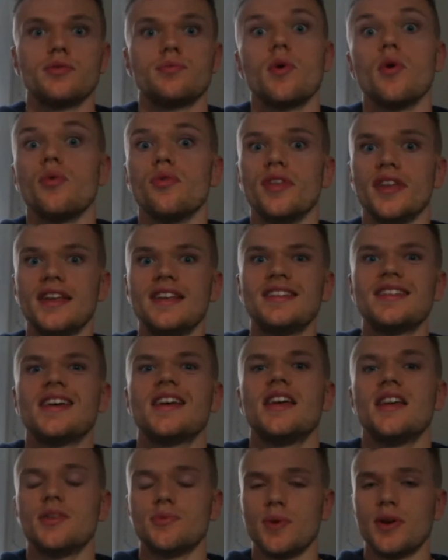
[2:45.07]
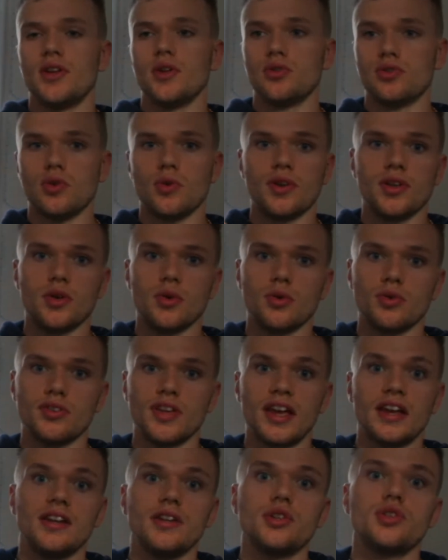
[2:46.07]
Well, NEAT is where you're doing your
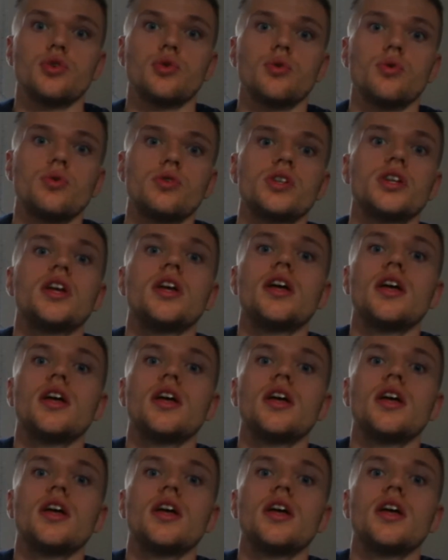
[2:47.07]
daily chores.